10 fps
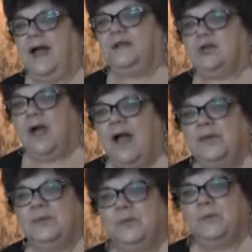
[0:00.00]
I tried
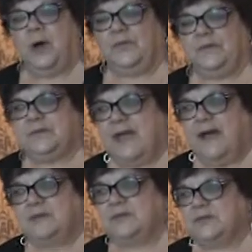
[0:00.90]
when we bought this
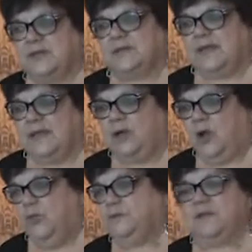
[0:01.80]
house, it's our second
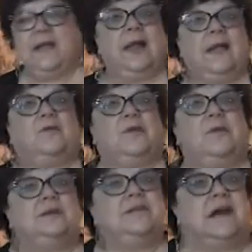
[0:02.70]
home, to not have very
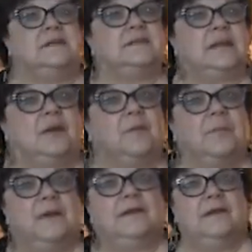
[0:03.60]
many dolls here,
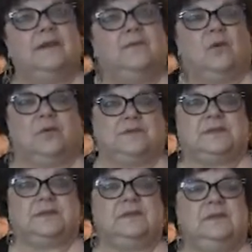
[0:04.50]
but of
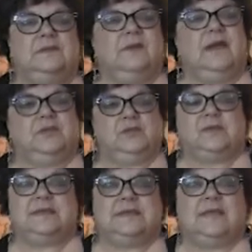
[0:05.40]
course, as you
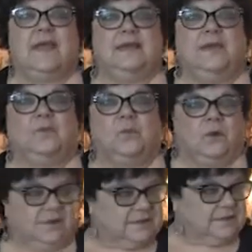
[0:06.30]
can see, that never
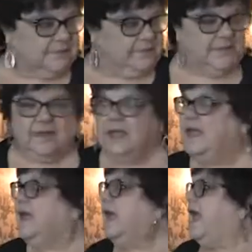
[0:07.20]
works.
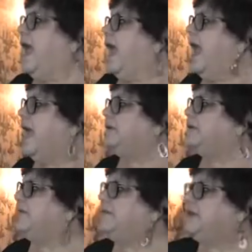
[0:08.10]
And
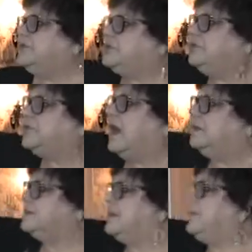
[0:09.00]
these 2
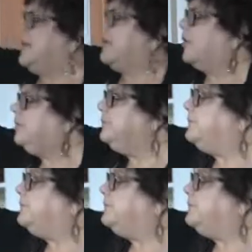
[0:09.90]
dolls up here,